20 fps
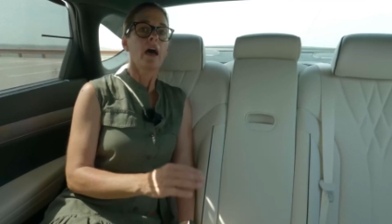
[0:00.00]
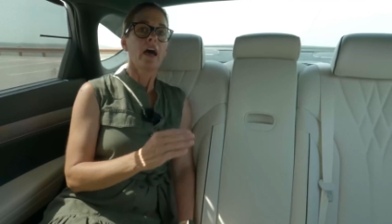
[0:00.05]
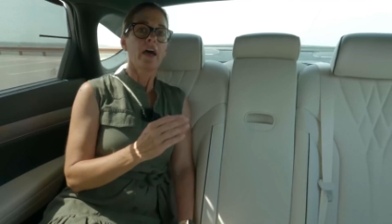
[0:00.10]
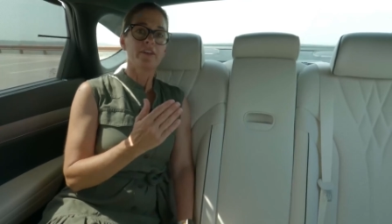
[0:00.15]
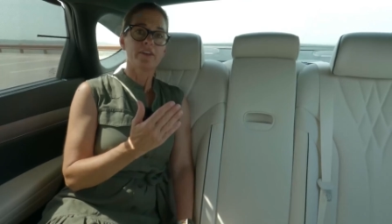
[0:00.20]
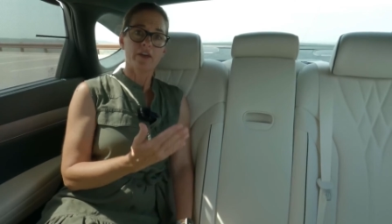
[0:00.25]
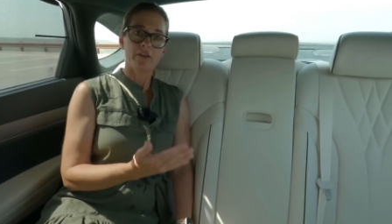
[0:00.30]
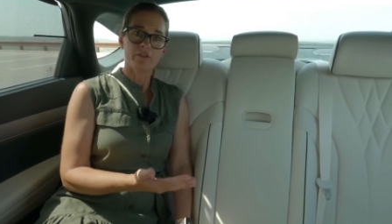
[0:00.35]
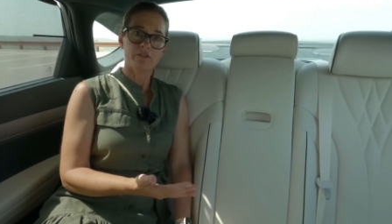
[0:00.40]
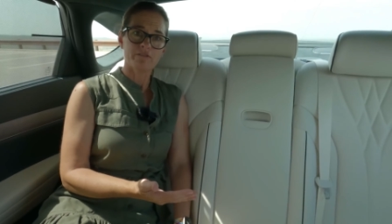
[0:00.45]

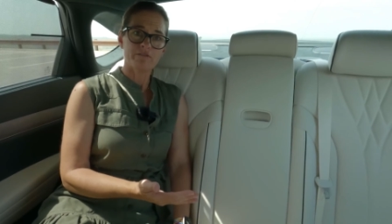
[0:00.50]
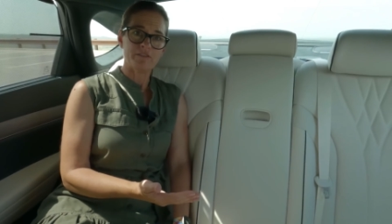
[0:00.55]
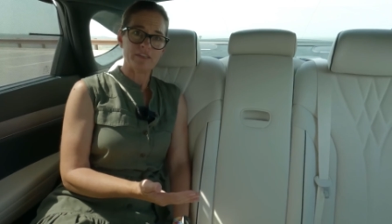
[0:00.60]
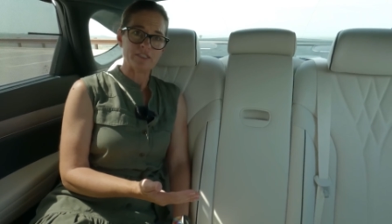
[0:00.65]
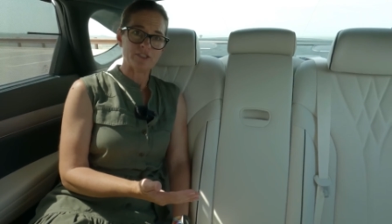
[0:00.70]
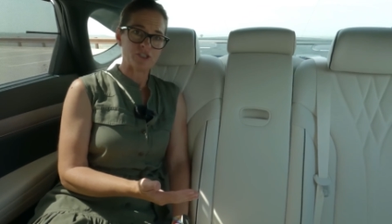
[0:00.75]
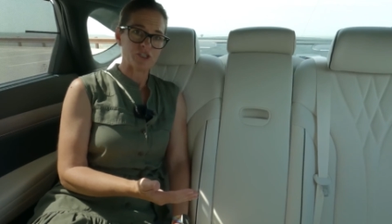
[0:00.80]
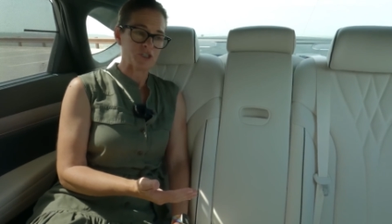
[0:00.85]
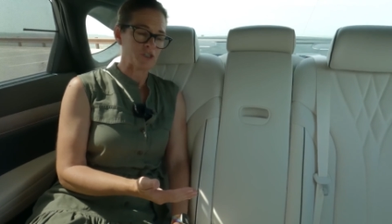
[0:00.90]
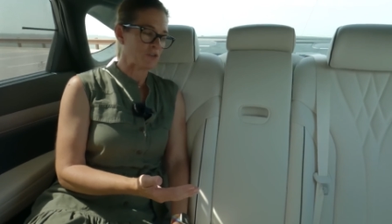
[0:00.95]
Another
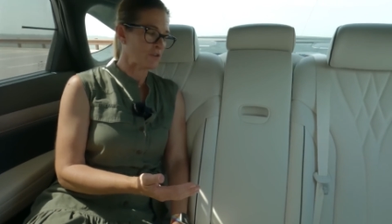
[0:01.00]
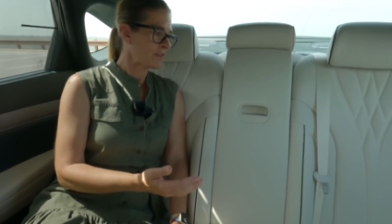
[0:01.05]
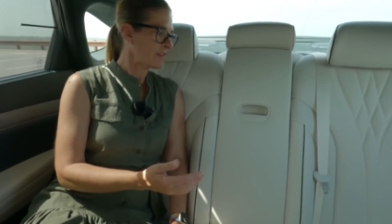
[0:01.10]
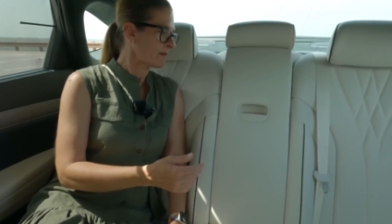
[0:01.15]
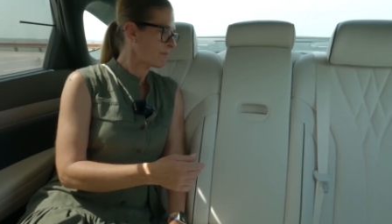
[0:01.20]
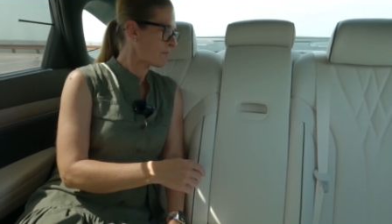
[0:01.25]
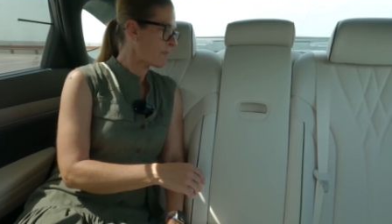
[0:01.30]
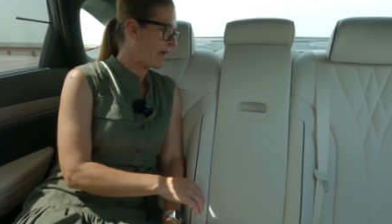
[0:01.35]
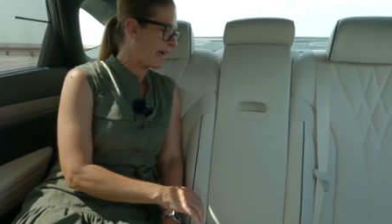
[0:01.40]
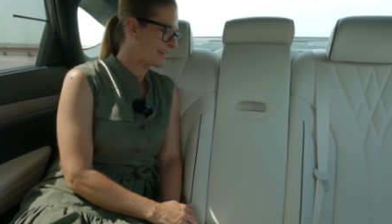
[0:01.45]
feature
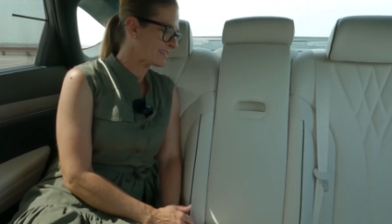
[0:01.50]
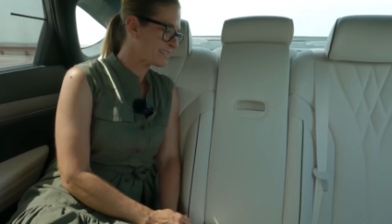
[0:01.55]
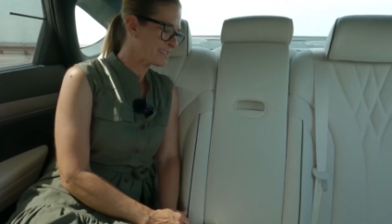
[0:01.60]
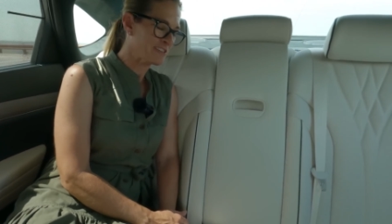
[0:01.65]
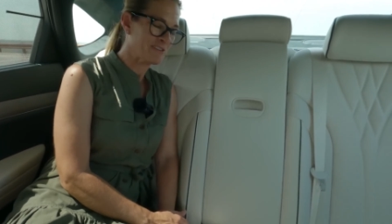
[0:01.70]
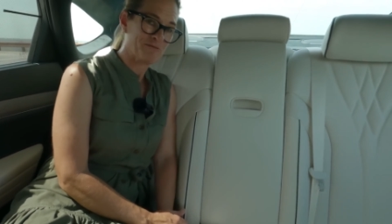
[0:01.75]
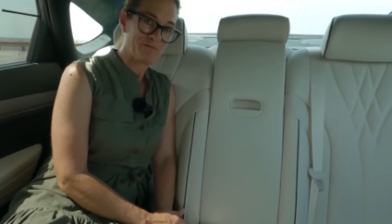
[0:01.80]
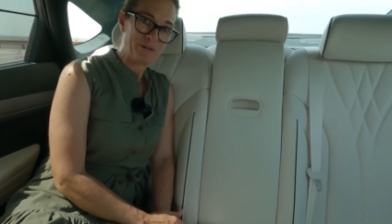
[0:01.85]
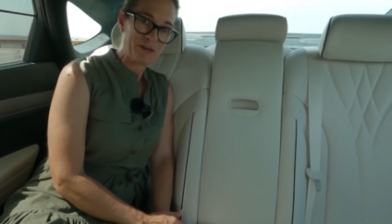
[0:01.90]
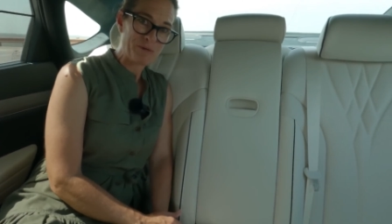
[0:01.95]
that
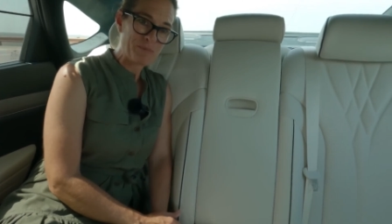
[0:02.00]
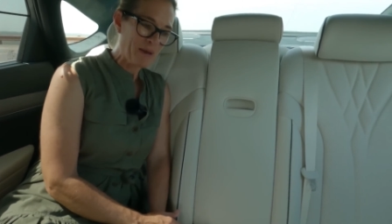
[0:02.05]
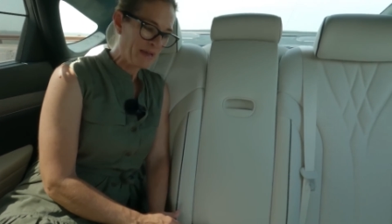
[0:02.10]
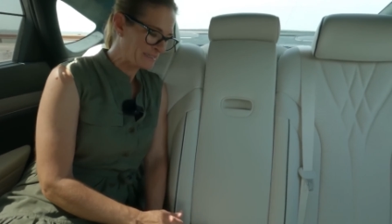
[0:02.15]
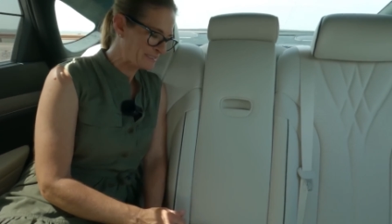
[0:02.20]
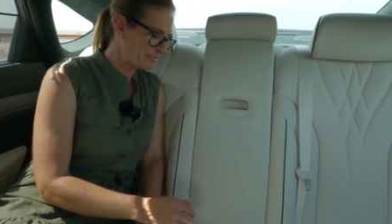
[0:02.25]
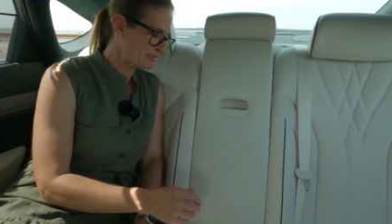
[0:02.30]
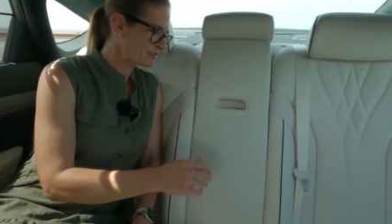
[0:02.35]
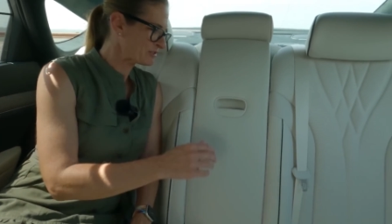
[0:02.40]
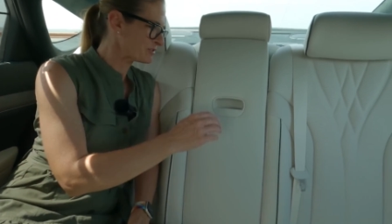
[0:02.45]
rear
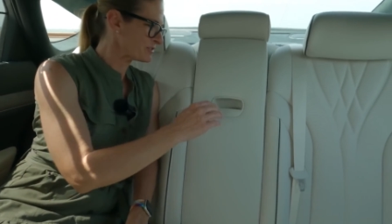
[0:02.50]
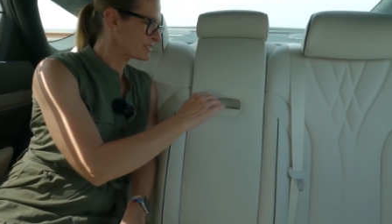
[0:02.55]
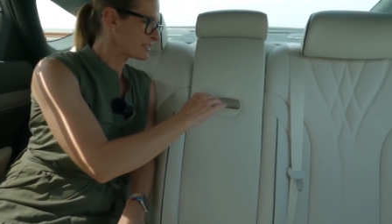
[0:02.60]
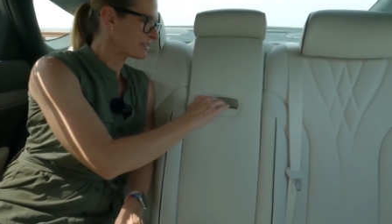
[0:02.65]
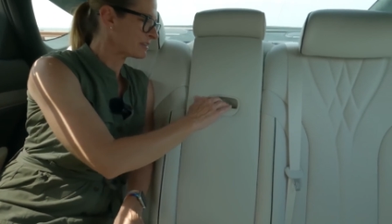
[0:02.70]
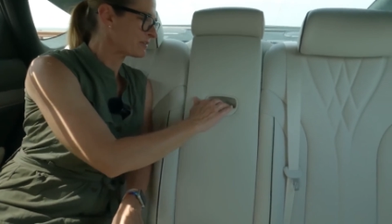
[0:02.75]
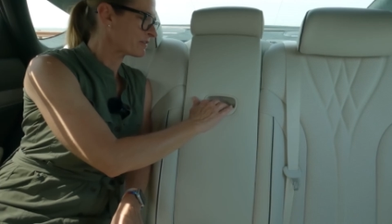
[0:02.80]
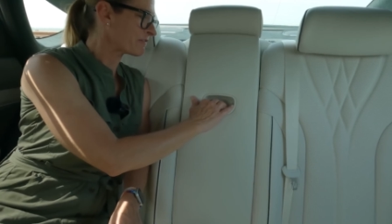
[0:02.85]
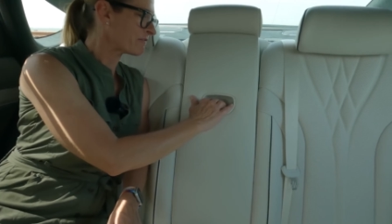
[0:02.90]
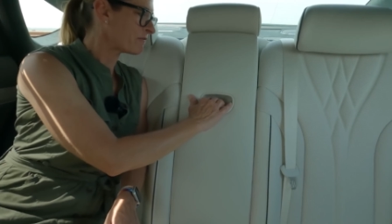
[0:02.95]
passengers
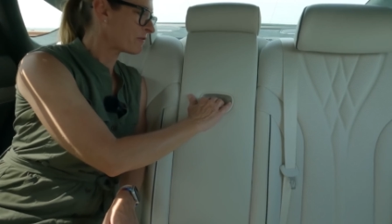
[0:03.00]
can look